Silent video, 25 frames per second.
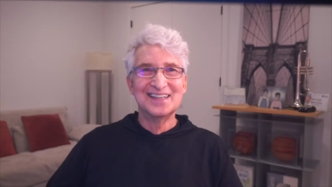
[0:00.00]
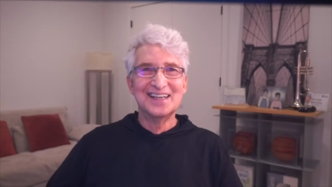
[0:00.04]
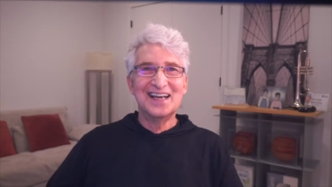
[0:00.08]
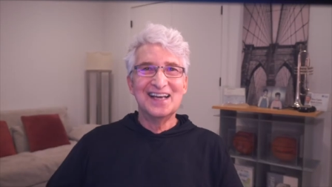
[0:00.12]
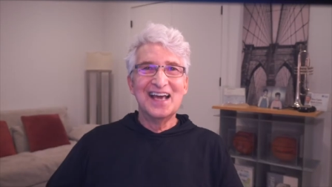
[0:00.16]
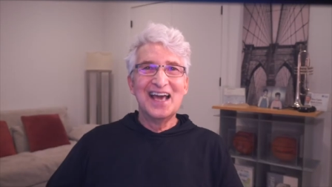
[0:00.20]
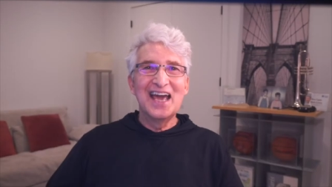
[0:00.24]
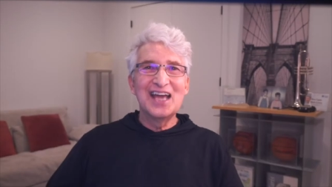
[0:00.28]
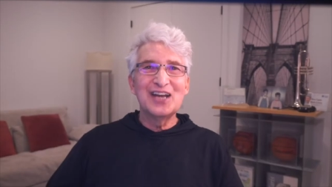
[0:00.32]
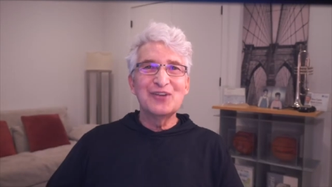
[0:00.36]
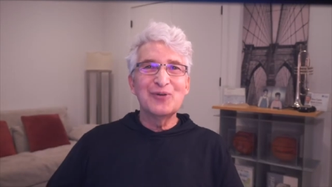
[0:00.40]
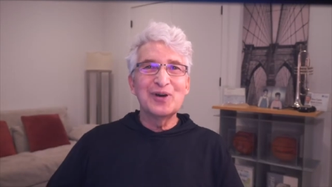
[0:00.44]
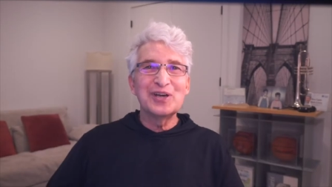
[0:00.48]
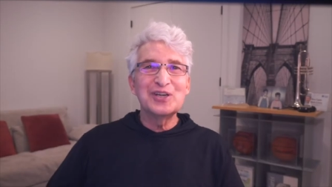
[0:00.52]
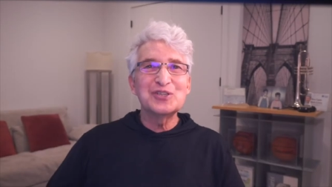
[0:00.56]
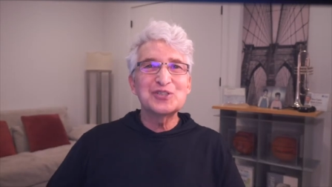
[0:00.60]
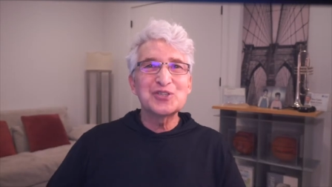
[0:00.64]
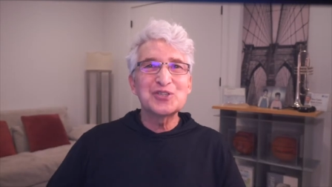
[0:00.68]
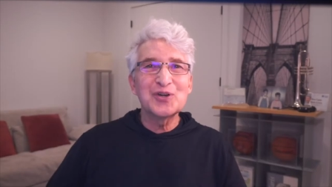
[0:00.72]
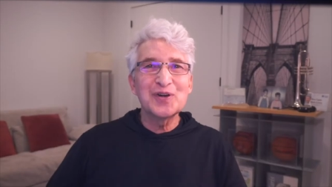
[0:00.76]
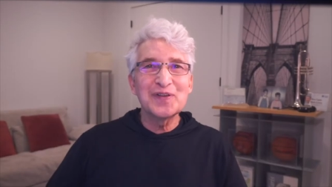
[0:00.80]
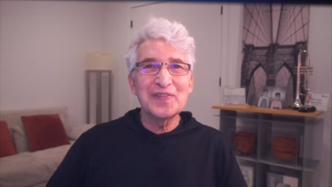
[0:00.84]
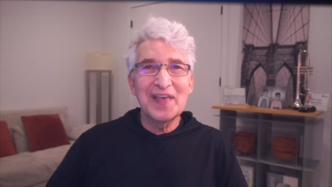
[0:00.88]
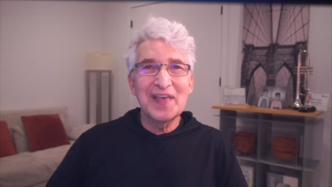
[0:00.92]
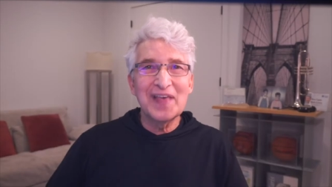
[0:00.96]
Anyway, you
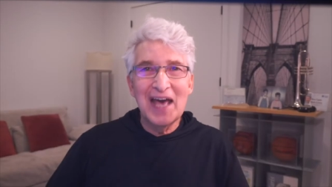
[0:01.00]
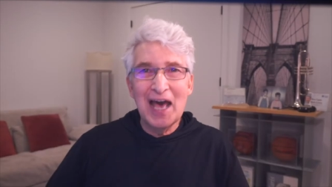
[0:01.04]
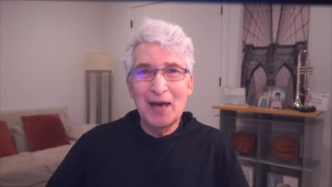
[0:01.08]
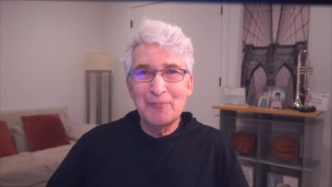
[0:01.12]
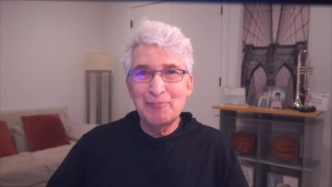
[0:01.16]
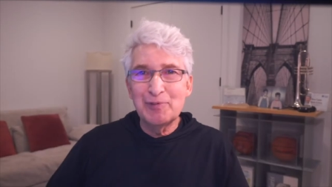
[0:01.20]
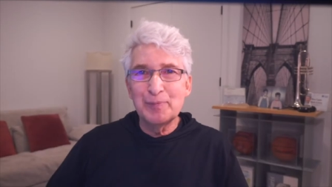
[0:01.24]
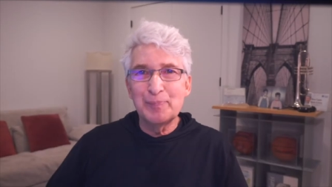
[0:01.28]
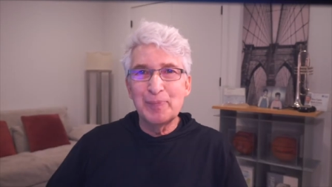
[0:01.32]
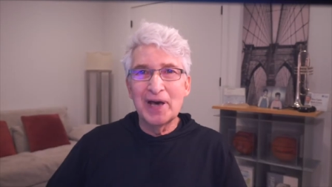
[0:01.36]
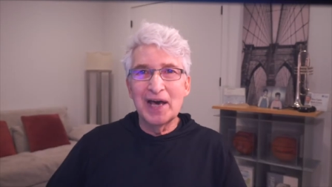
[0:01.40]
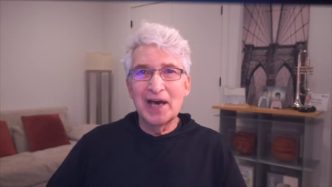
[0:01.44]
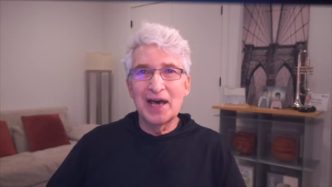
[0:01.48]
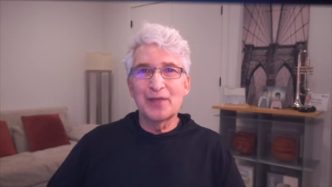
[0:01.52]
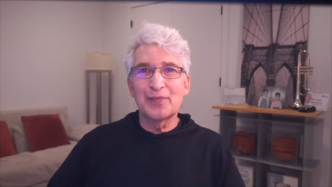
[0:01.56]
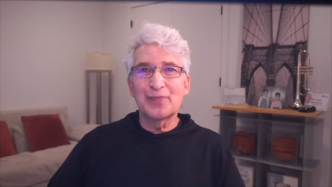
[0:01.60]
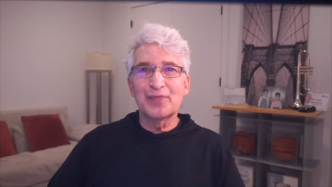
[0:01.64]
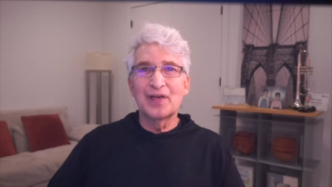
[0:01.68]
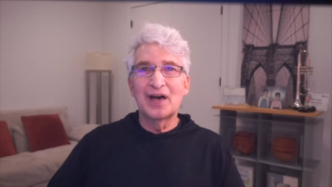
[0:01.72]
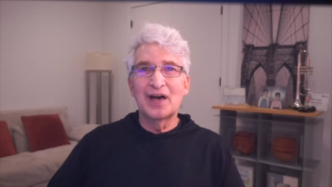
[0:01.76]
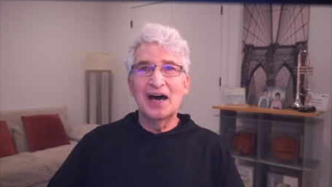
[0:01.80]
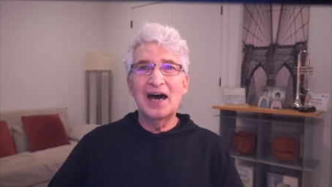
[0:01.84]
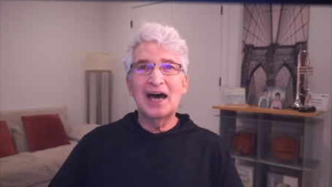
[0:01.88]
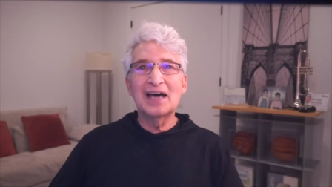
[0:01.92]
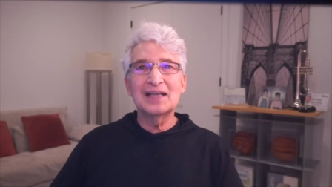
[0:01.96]
shared the happy path,
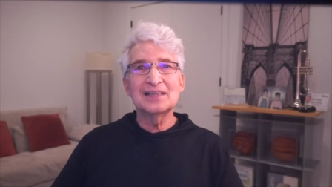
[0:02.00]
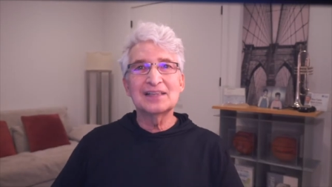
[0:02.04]
hot